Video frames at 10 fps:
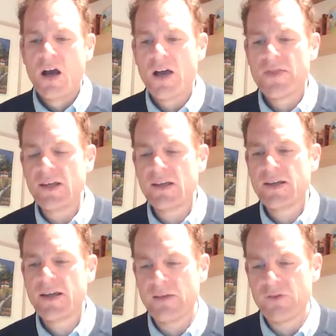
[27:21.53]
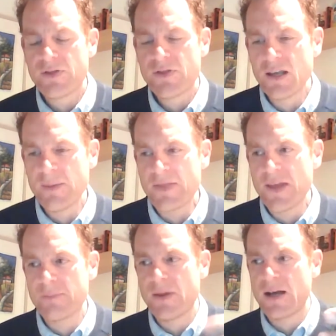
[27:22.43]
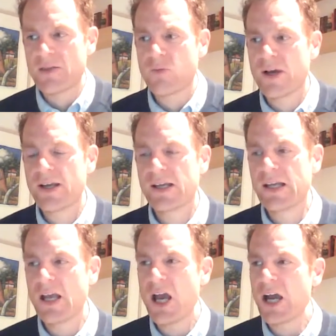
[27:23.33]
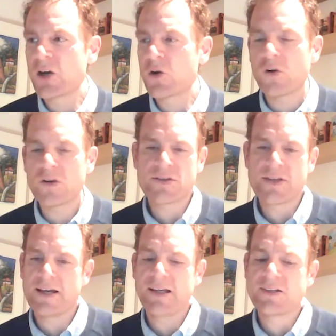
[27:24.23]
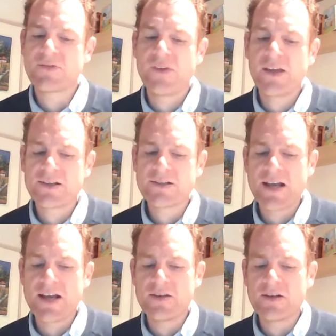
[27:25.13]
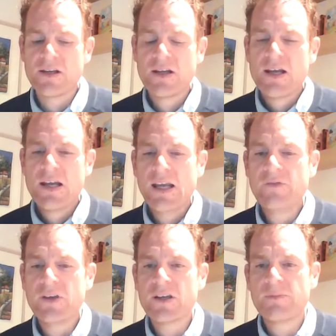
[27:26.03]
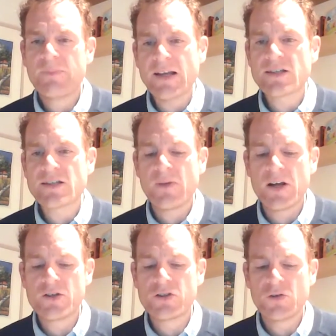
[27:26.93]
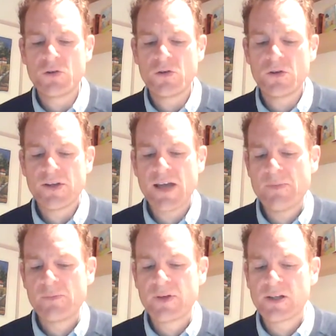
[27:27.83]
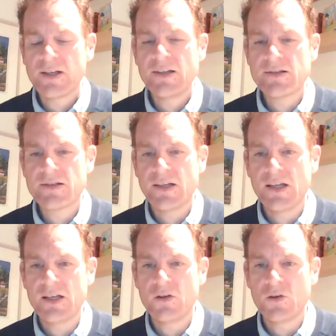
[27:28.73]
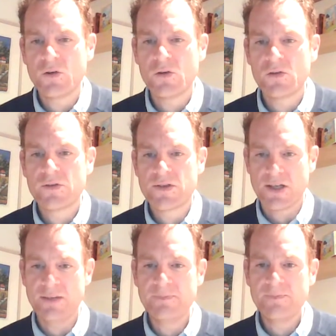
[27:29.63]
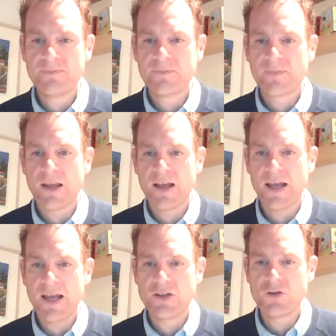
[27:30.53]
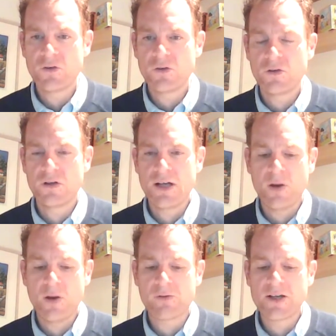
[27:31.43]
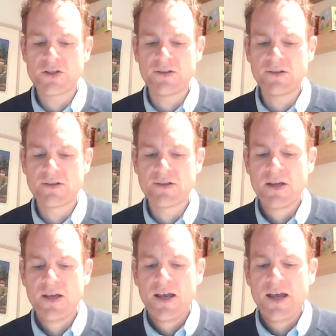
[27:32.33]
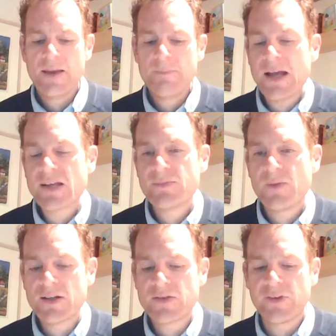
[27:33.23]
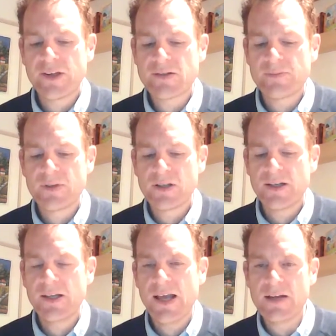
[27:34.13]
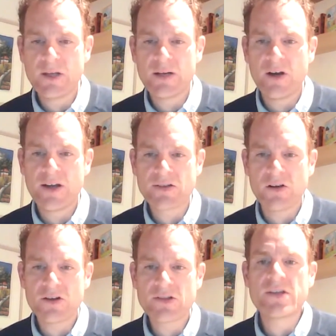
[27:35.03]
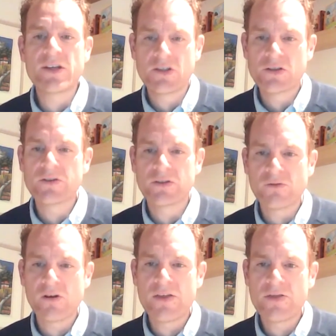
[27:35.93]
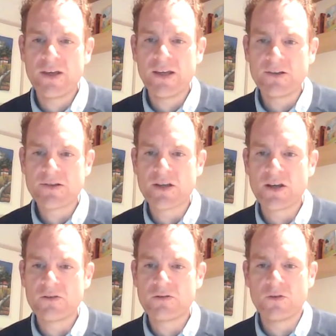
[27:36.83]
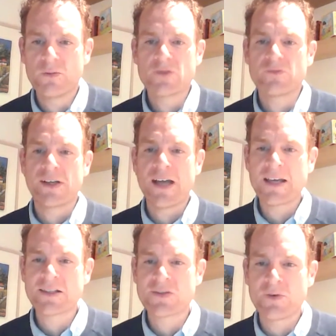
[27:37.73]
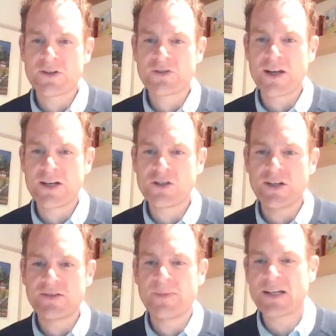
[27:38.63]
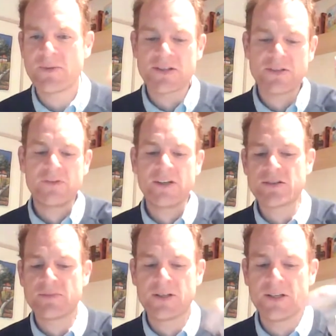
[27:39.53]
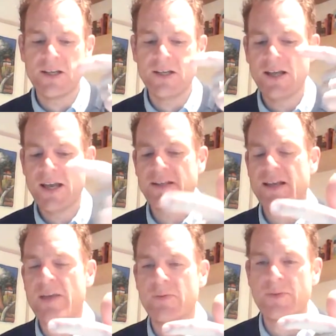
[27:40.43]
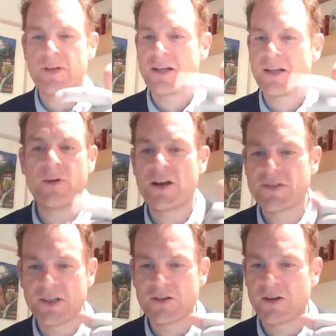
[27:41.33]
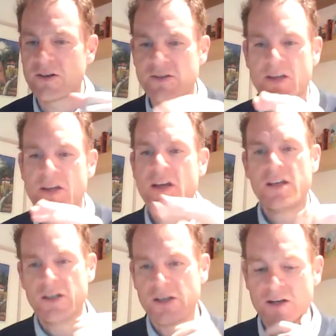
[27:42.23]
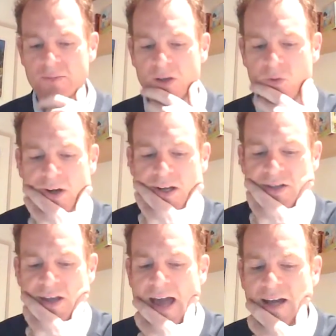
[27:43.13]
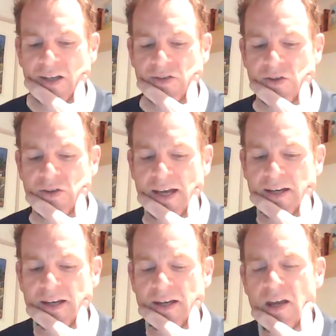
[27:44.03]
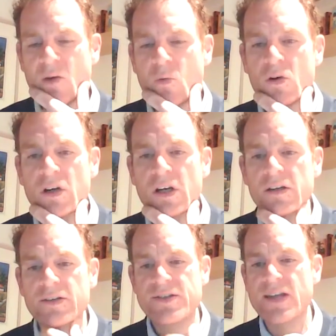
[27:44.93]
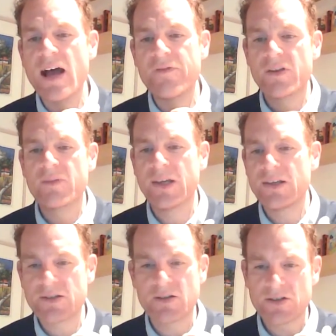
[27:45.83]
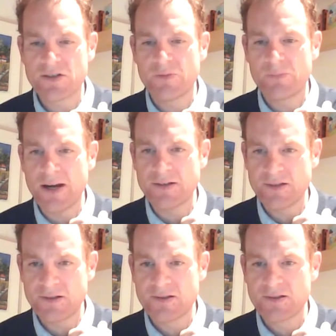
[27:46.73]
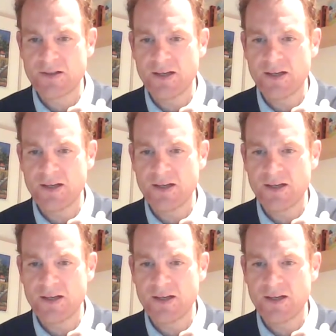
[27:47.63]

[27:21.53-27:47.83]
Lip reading: I think if you think about that pathway, across that, it's fair to say that if you can maximize your capabilities in your team and your operations, and maximize flexibility and minimize costs, then you're doing the right thing. So almost regardless of what the strategy is, maximizing flexibility and capability, minimizing cost, you're going to be a winner. So how do you do that? Well, staff are the biggest cost of a practice.